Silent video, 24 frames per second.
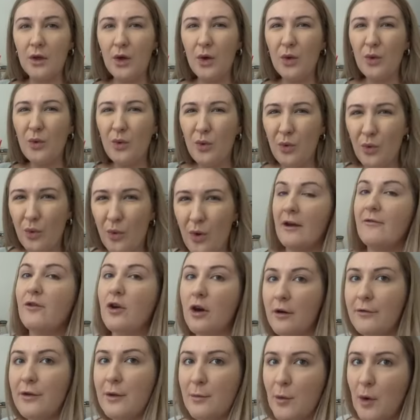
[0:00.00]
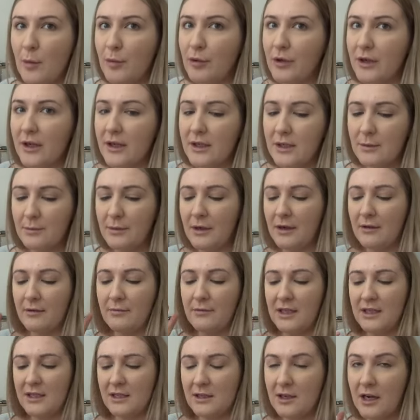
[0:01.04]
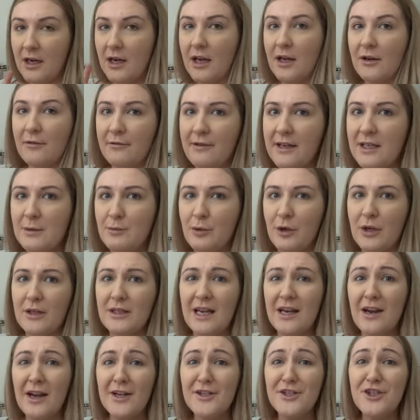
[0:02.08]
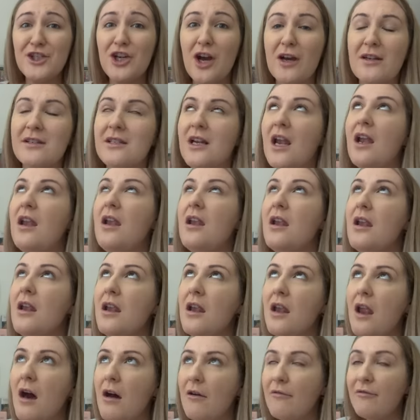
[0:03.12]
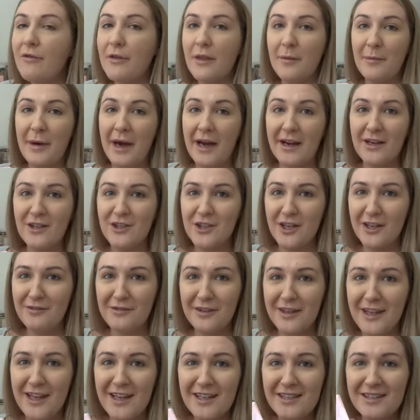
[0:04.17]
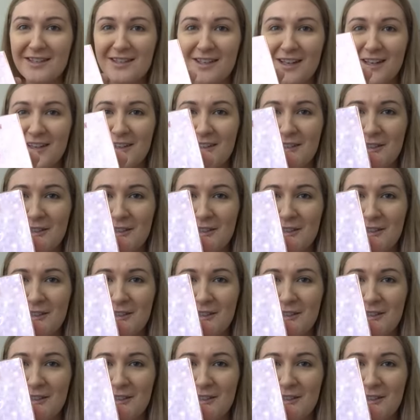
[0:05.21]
Oh, I've got a few more products, but this is kind of like a face product. And I just love the packaging for this.